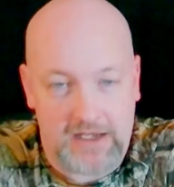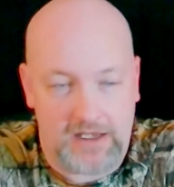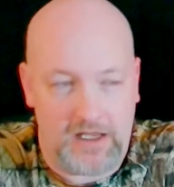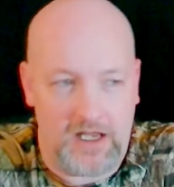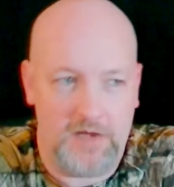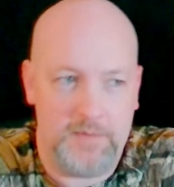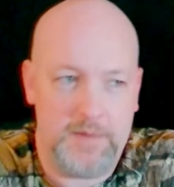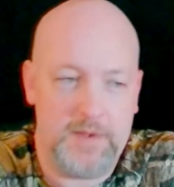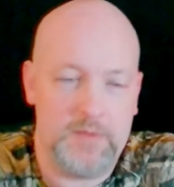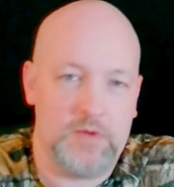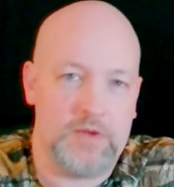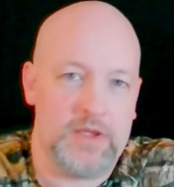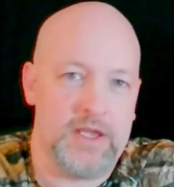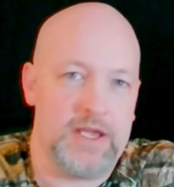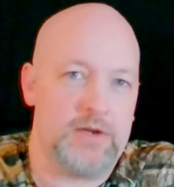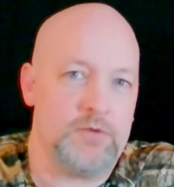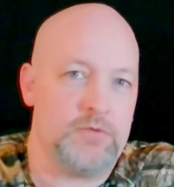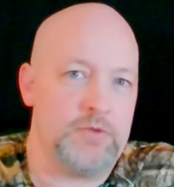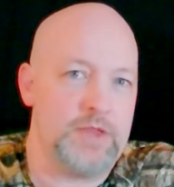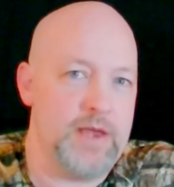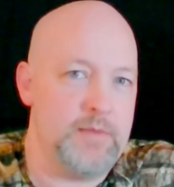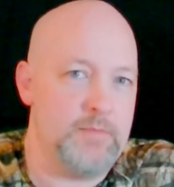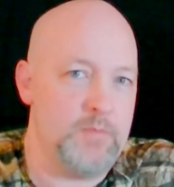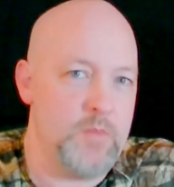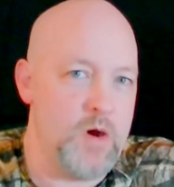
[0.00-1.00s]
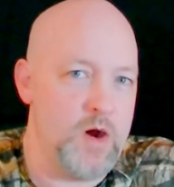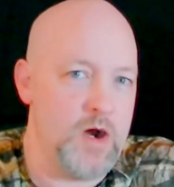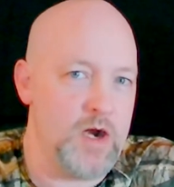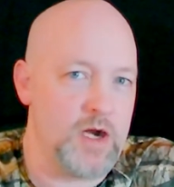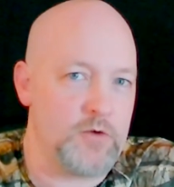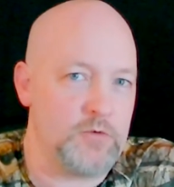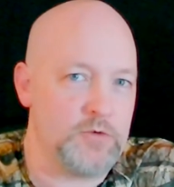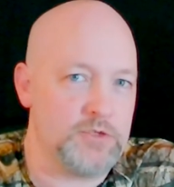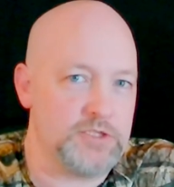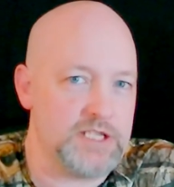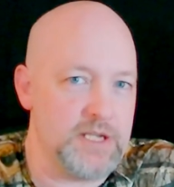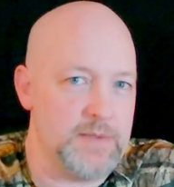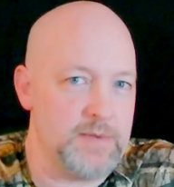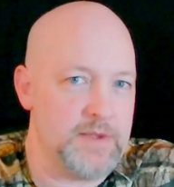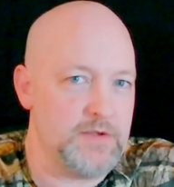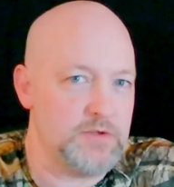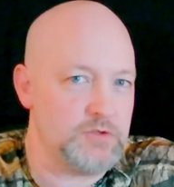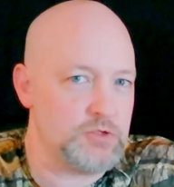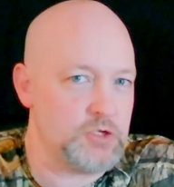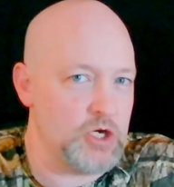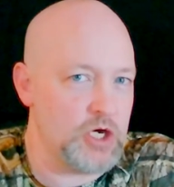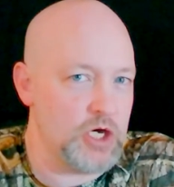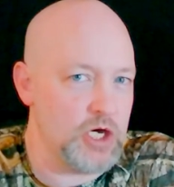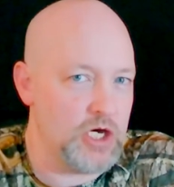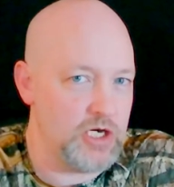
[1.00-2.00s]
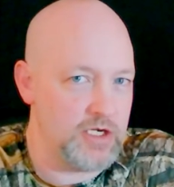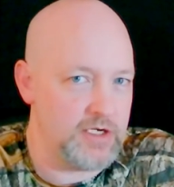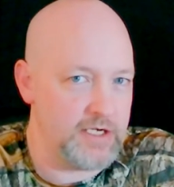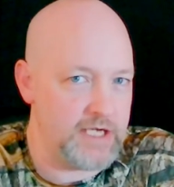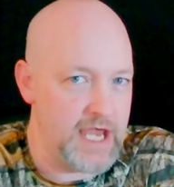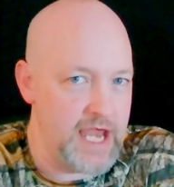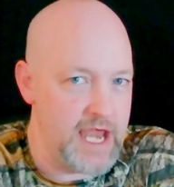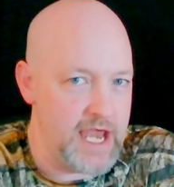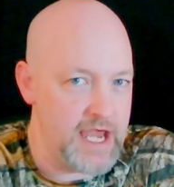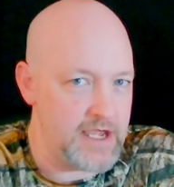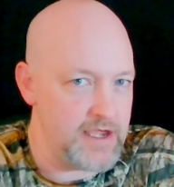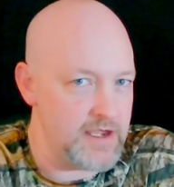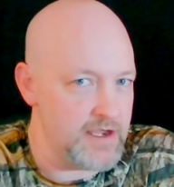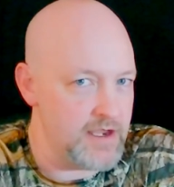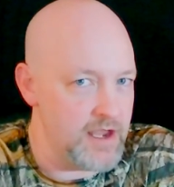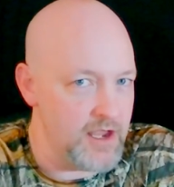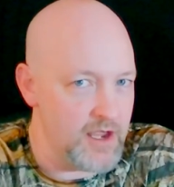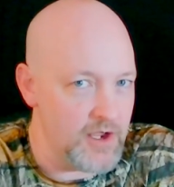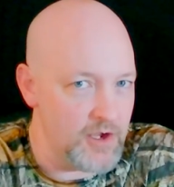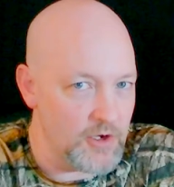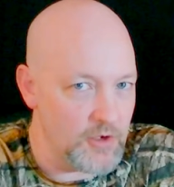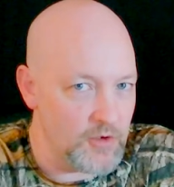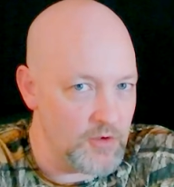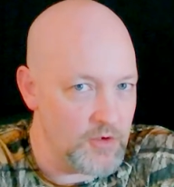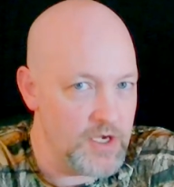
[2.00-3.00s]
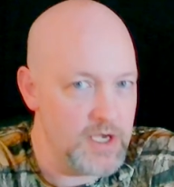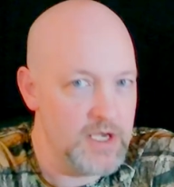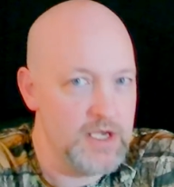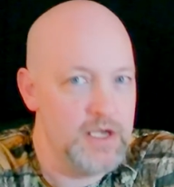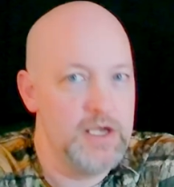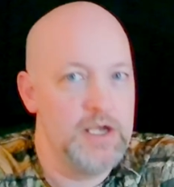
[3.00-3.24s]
A lot of people think, well, that mark was something that was going to hurt Cain. No.